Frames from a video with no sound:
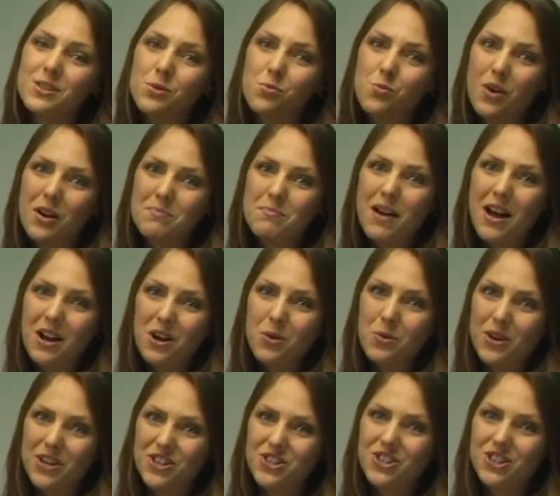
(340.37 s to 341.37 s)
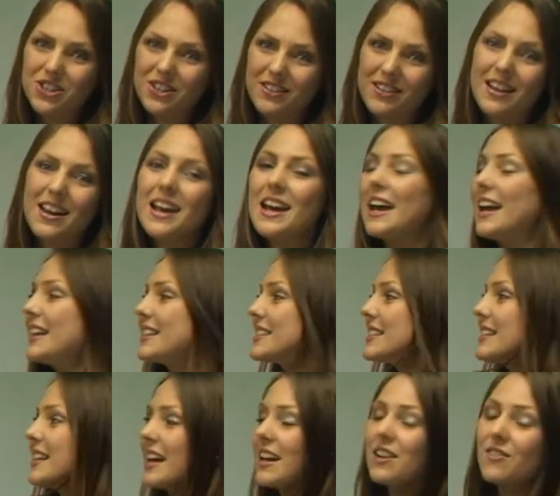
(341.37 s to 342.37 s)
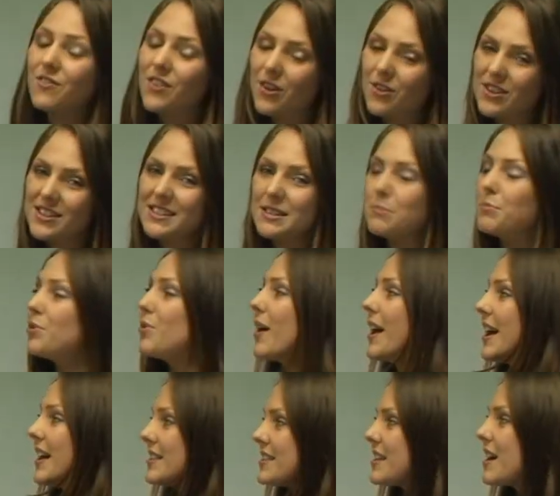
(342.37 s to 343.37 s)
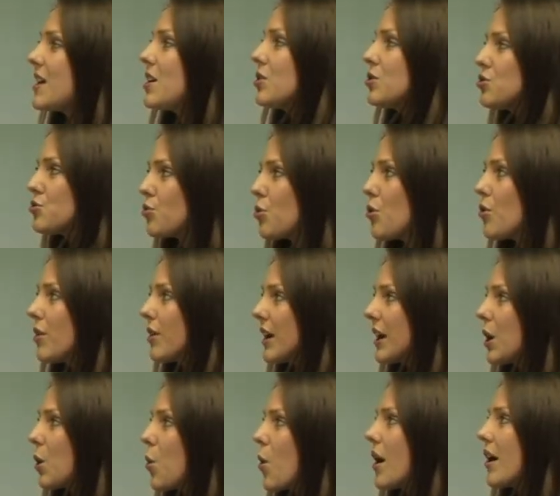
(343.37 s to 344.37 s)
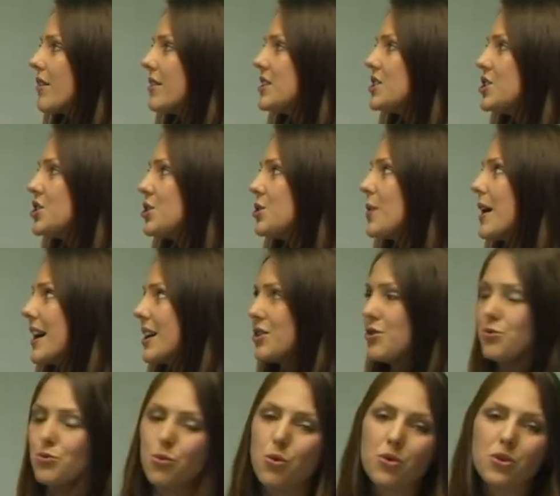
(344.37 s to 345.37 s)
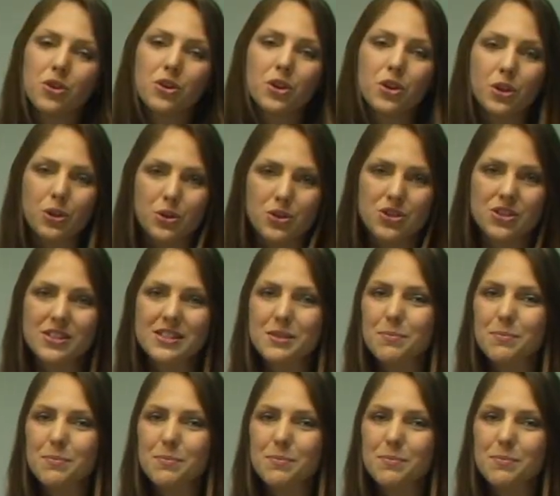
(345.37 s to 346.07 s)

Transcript: a one mark question. It's again a very simple answer. Draw, inquire into, and draw conclusions